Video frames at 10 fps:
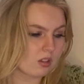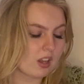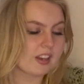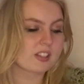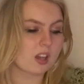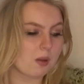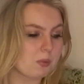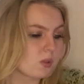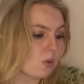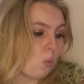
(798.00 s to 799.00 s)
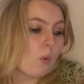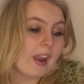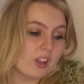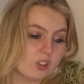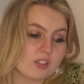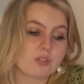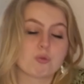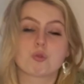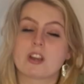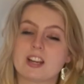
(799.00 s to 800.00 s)
Examples, whales,
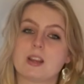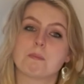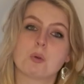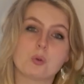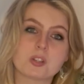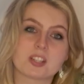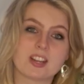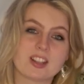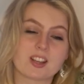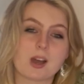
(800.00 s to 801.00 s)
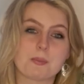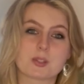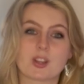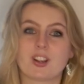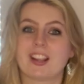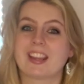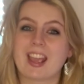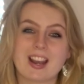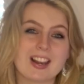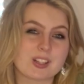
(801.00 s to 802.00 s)
really important in the carbon cycle,
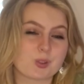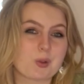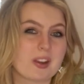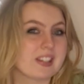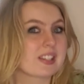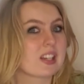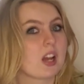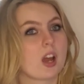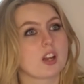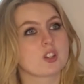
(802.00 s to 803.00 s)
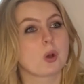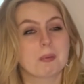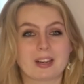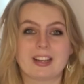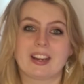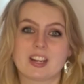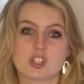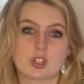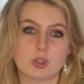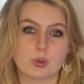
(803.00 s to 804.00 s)
again links quite topically
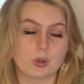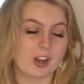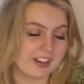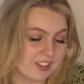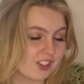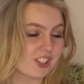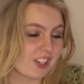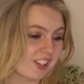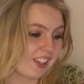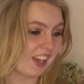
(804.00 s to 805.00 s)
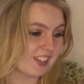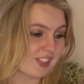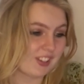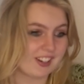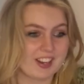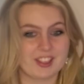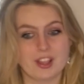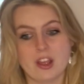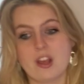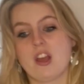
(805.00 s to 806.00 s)
into your Antarctica case study in
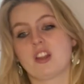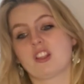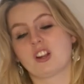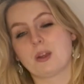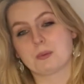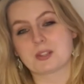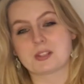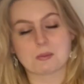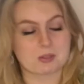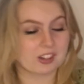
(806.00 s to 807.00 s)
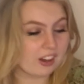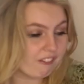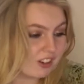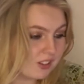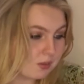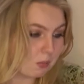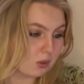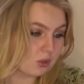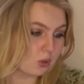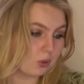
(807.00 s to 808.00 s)
the Global Systems and Governance
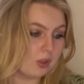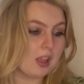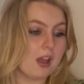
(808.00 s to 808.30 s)
module.